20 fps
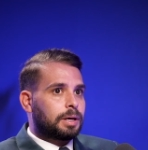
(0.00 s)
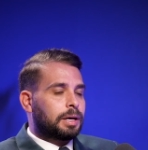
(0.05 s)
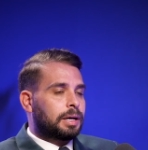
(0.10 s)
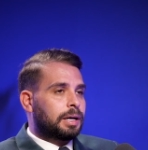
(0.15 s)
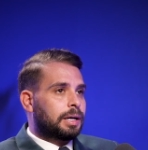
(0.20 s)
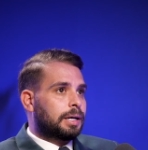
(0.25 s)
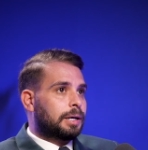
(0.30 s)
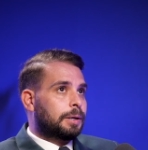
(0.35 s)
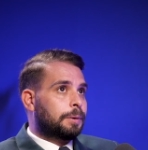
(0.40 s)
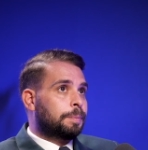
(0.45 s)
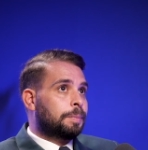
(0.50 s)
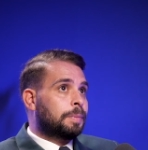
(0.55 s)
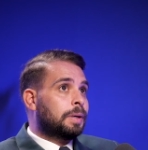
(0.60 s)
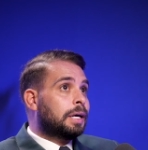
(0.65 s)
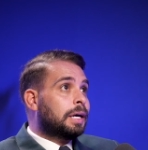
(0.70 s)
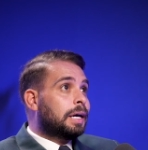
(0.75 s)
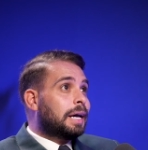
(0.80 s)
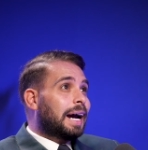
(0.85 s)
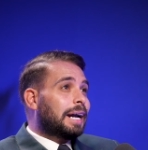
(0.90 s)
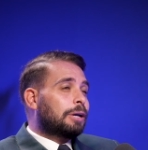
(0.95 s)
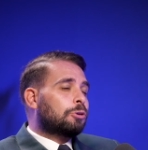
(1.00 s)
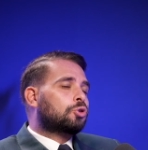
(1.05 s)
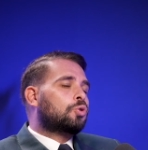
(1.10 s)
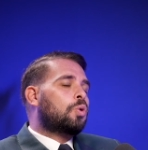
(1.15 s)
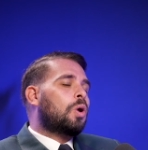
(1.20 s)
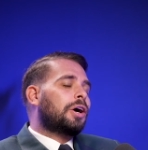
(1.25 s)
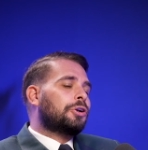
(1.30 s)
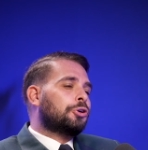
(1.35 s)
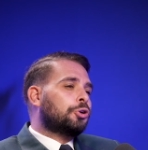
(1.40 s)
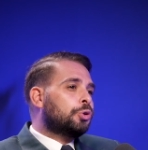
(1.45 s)
And it was
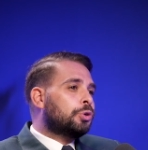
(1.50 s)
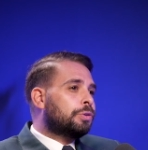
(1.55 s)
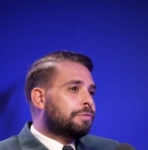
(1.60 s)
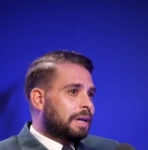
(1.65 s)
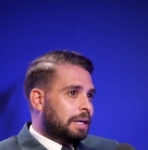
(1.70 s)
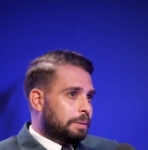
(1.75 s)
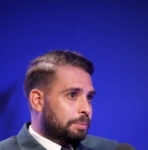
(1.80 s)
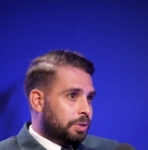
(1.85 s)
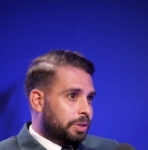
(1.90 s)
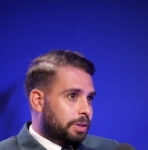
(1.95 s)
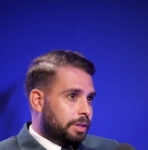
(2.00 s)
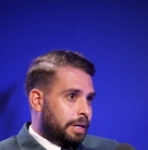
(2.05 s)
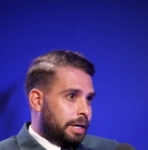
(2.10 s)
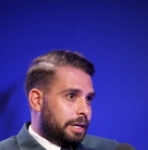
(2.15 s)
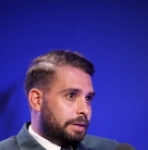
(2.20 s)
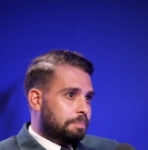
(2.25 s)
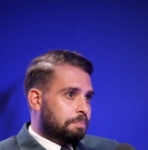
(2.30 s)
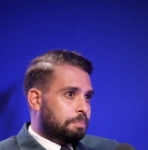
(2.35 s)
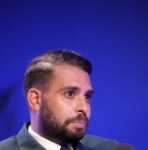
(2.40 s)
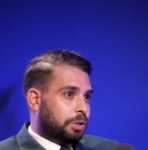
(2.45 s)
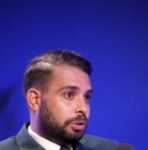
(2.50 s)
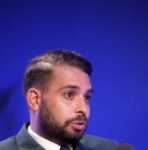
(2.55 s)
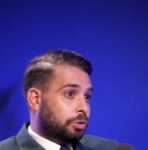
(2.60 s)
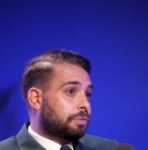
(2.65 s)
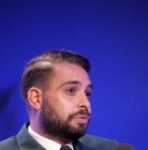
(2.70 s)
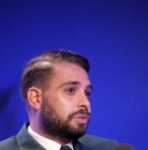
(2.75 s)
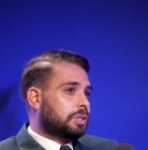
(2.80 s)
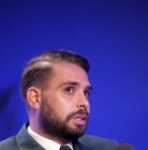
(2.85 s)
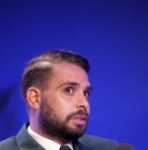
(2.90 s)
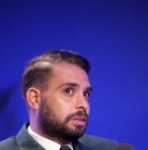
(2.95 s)
quite a new development then because
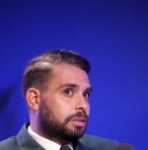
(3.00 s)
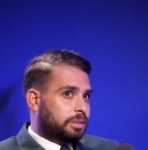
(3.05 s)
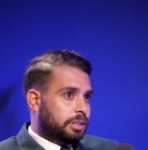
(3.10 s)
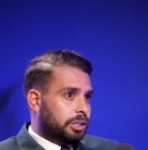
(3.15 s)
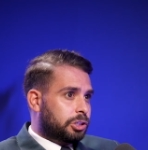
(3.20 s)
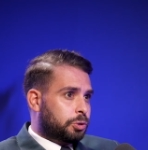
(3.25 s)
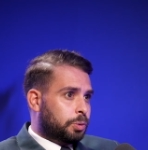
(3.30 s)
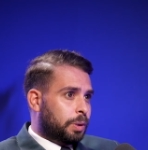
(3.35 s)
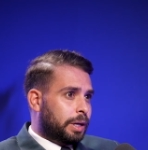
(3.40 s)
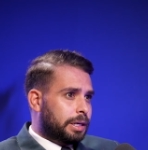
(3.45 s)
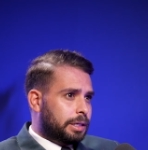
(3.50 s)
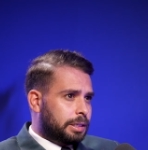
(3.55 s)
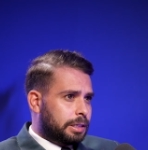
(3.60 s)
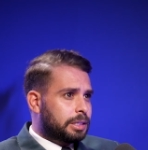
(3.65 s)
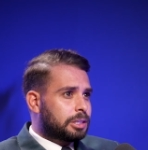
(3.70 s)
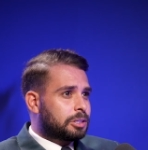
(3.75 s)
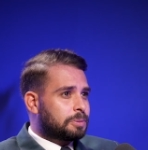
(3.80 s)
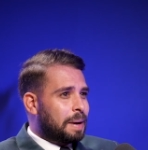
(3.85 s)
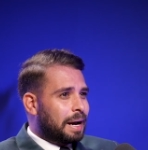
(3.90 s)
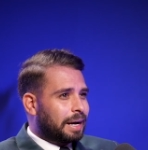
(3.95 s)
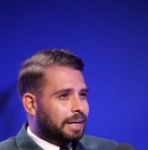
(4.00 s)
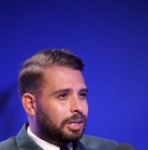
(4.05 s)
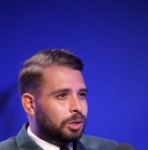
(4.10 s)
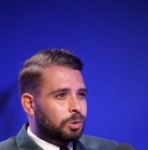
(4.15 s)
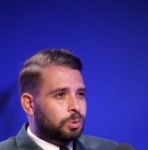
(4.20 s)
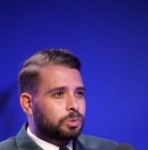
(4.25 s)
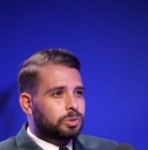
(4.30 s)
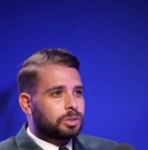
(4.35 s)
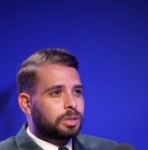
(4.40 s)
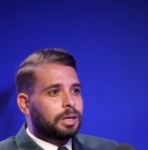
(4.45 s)
obviously it's situated in Damac
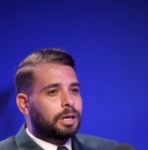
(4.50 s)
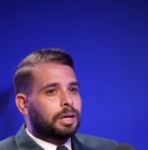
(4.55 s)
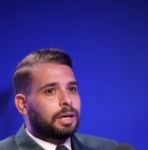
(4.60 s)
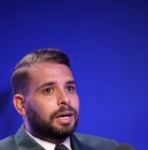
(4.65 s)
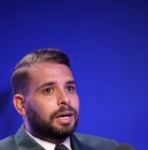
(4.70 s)
Hills.